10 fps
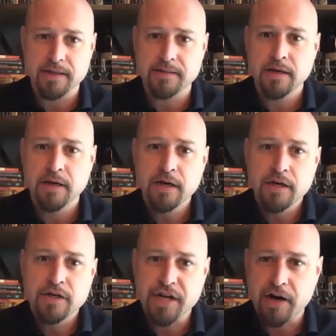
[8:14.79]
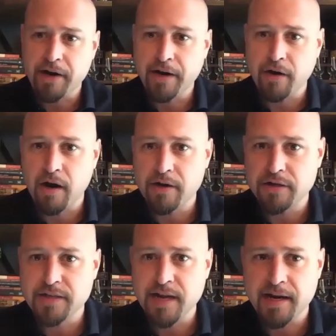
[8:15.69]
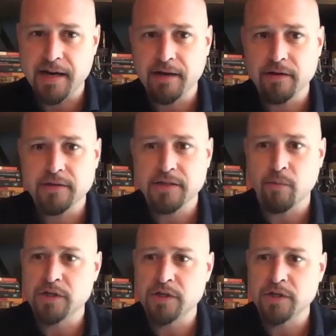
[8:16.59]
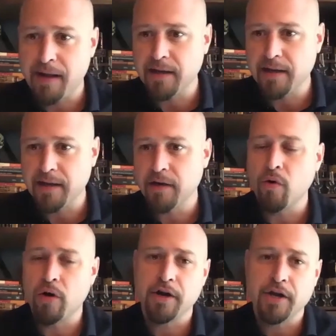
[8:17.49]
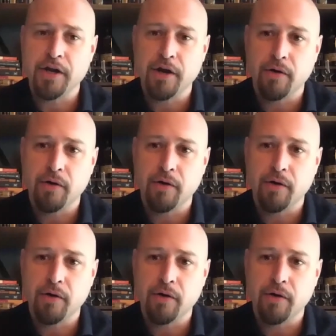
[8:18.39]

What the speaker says: is sharing or understanding someone's palate, or